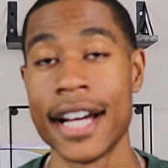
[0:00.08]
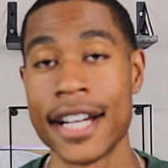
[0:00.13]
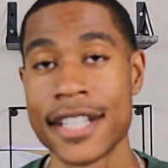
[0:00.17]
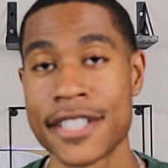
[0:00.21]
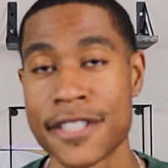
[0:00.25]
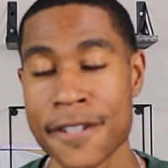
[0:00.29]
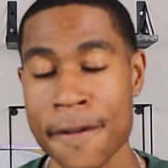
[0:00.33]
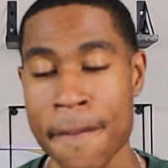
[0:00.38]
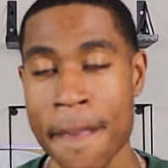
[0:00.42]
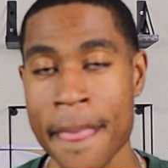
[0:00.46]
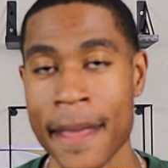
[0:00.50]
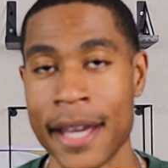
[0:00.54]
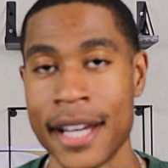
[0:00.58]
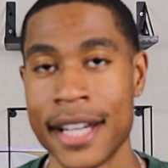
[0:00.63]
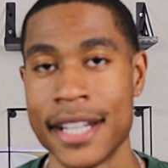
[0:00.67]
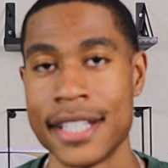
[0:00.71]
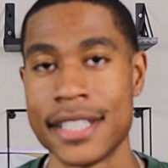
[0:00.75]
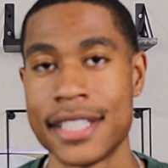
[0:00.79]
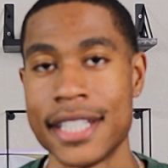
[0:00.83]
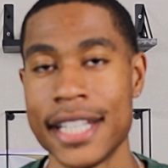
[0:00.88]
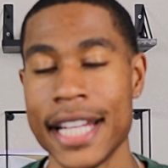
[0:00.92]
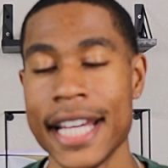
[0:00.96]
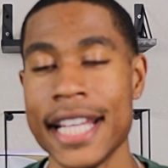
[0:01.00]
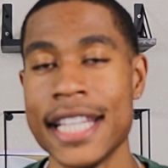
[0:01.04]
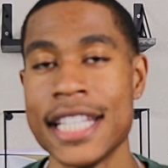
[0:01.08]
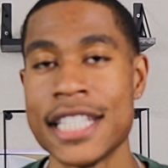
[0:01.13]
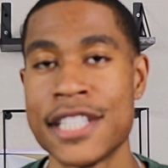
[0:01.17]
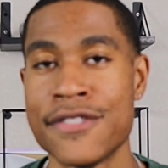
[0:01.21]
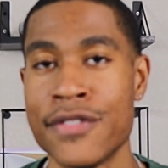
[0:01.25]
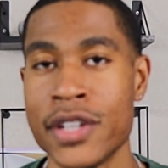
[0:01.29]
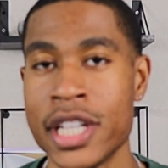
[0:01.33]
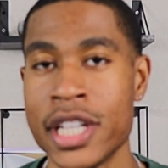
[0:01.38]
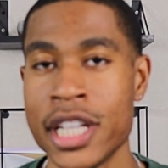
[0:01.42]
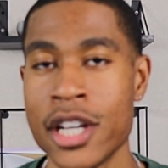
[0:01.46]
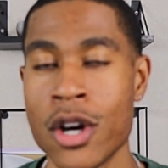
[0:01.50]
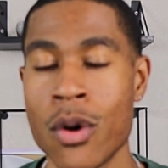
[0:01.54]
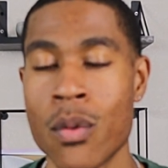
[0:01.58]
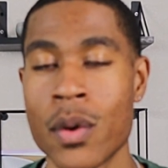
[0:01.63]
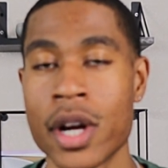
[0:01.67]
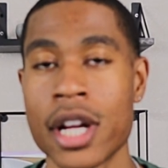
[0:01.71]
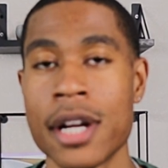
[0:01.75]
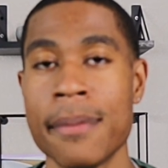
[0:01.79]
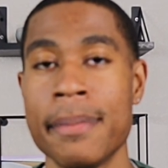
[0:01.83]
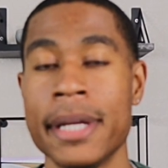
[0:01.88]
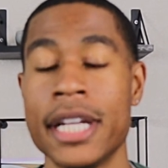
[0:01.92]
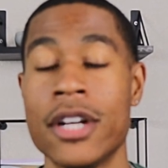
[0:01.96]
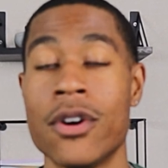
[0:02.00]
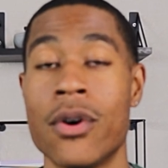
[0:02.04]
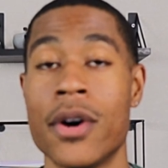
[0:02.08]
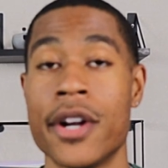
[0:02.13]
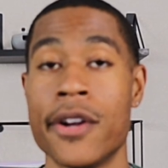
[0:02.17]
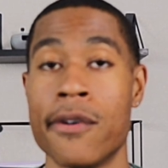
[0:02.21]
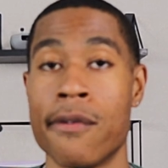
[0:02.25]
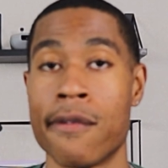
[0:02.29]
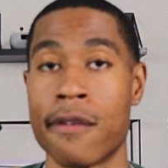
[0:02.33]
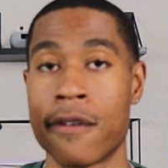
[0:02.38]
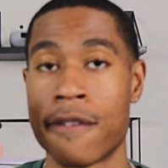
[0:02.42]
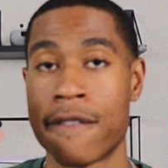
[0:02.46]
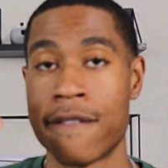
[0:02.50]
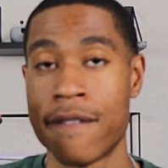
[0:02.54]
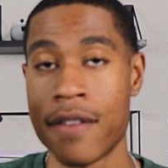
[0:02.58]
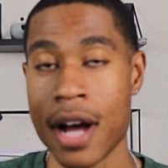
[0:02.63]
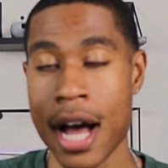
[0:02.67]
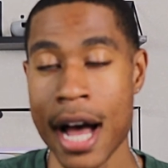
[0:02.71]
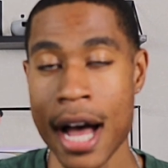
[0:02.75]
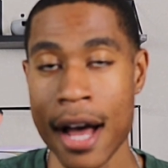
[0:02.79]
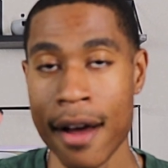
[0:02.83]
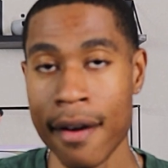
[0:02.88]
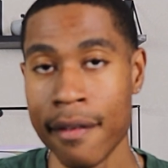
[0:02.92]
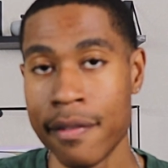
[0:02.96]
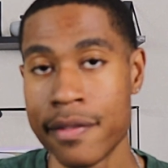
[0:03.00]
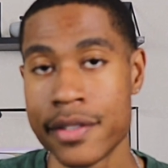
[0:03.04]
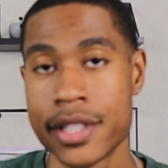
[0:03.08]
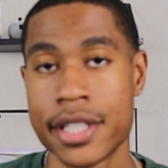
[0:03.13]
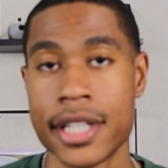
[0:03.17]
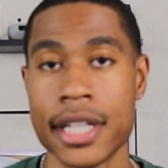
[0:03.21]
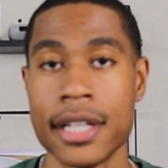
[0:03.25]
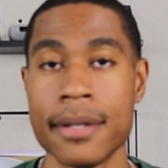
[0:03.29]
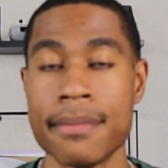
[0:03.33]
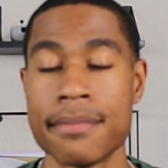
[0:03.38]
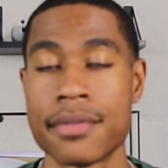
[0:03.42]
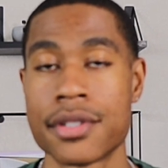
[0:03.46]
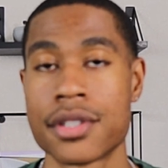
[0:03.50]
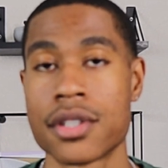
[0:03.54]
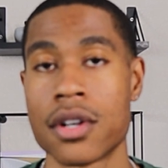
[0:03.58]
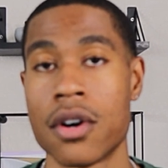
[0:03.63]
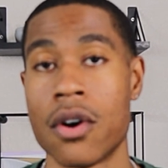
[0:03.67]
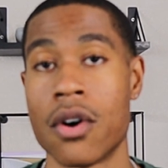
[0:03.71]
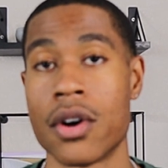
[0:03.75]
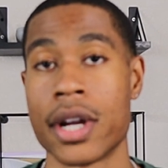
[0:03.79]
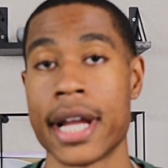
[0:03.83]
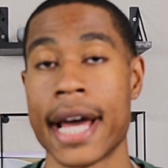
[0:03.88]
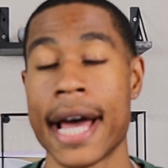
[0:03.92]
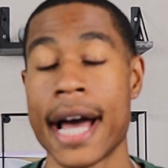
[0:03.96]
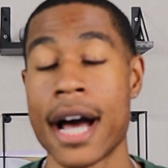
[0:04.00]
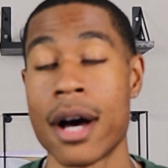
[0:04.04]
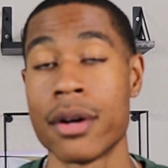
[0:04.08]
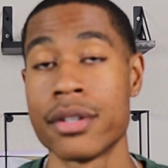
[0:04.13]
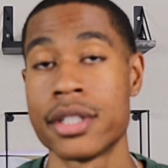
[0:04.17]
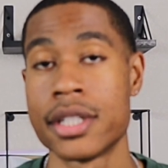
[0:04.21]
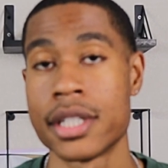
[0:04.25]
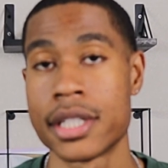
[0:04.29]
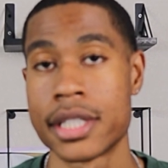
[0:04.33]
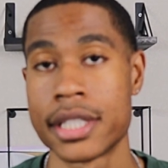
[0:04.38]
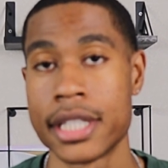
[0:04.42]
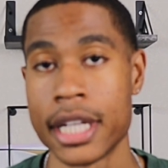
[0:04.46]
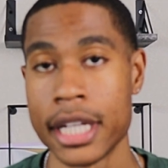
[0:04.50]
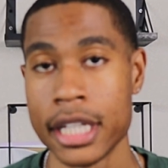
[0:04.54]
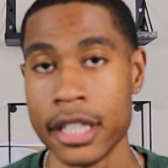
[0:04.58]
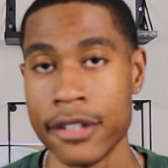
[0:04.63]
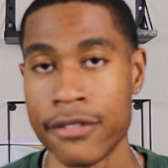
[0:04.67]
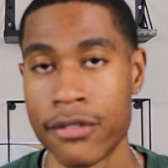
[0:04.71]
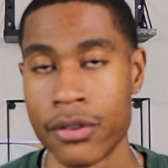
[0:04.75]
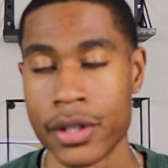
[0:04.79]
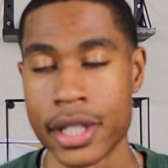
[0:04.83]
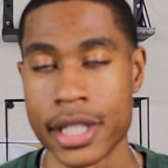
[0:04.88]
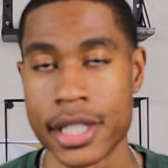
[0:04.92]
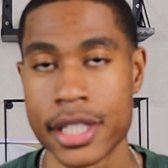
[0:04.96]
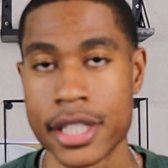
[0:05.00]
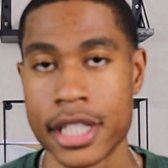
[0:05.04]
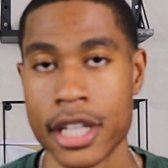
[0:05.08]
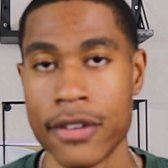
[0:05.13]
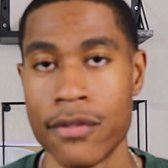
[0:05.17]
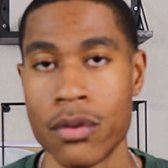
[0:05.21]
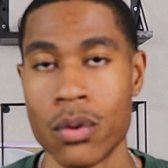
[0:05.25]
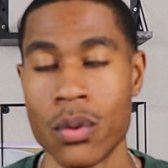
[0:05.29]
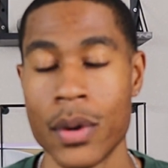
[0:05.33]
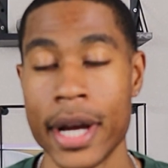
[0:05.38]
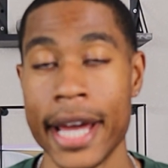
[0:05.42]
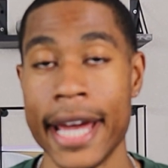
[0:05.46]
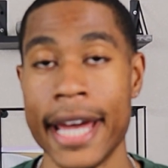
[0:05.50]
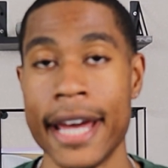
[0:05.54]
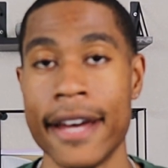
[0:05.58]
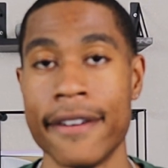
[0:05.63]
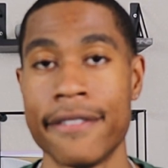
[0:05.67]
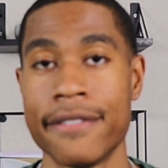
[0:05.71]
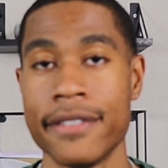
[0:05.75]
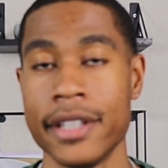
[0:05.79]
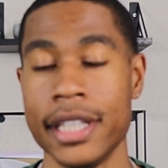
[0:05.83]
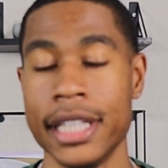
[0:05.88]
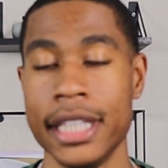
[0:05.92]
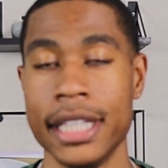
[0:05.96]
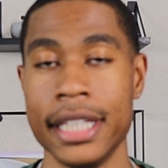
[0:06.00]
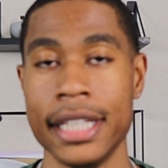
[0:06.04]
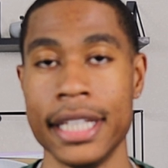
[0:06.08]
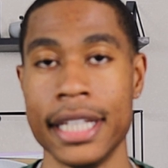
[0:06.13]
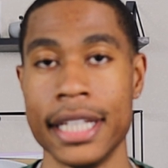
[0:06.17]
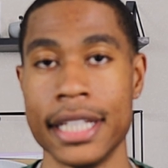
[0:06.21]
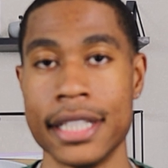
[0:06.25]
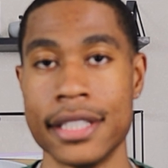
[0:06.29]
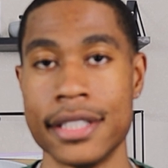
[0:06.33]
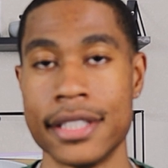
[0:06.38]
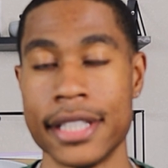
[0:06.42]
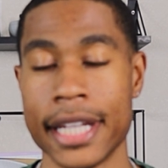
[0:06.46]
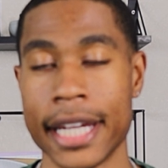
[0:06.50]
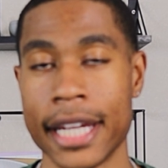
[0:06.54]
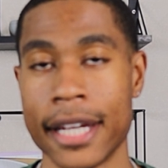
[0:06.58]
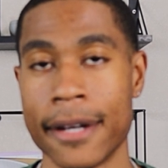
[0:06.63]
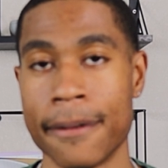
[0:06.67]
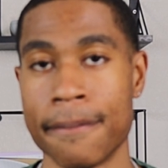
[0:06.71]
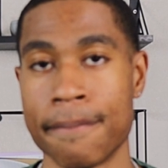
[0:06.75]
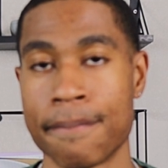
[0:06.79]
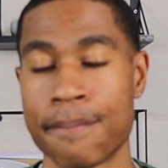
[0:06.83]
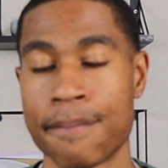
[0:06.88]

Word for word: guys, today in this video, we're gonna be going over five tips on how to study for the Civil FE exam.